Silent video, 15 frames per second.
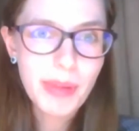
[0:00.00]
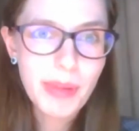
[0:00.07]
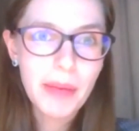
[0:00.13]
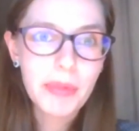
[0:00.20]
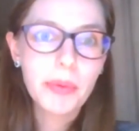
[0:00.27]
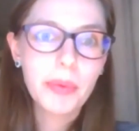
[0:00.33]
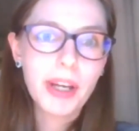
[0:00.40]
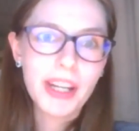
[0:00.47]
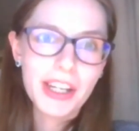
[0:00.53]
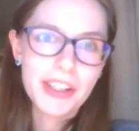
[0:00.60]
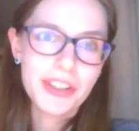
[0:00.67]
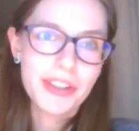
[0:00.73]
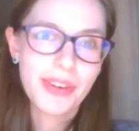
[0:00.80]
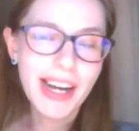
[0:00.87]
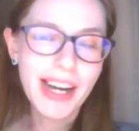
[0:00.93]
maybe we
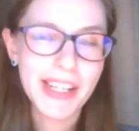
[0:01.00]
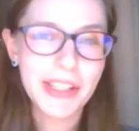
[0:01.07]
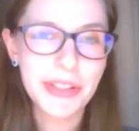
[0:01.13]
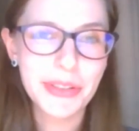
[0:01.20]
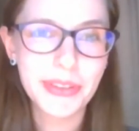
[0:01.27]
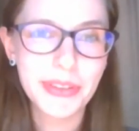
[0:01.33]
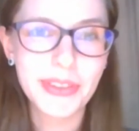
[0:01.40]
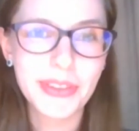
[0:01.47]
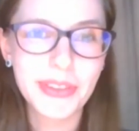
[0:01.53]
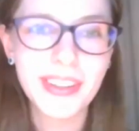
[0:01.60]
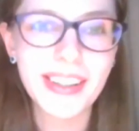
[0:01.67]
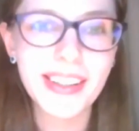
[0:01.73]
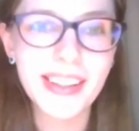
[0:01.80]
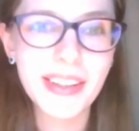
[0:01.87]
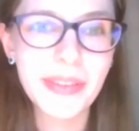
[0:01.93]
can try
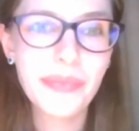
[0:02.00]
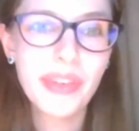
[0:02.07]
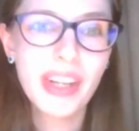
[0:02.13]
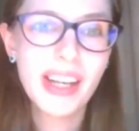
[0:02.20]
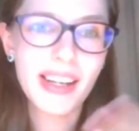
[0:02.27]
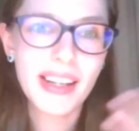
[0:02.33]
to